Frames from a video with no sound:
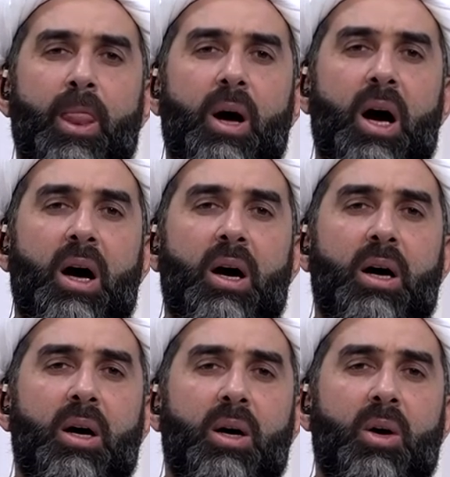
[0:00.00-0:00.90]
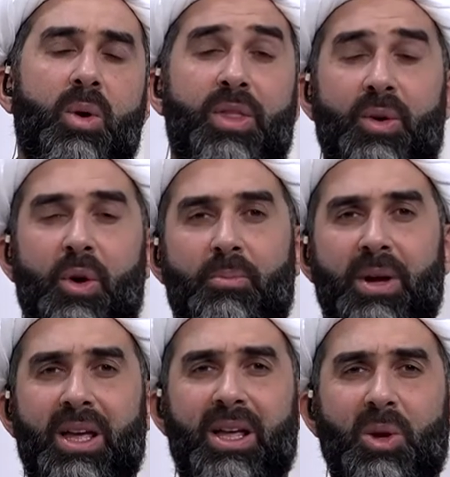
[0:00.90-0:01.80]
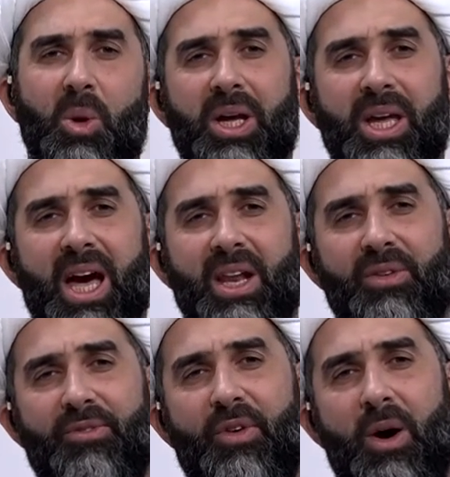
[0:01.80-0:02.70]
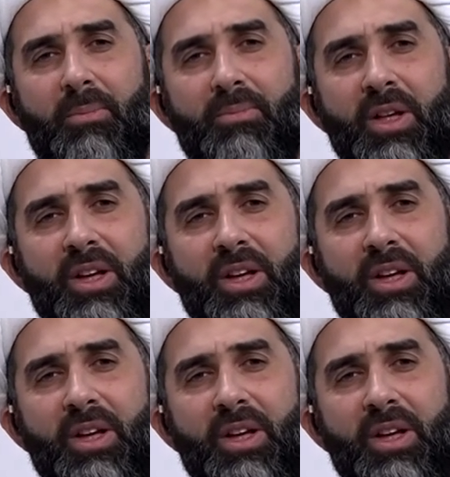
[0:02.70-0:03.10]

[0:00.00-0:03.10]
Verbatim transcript: uh, whether it be looking at it from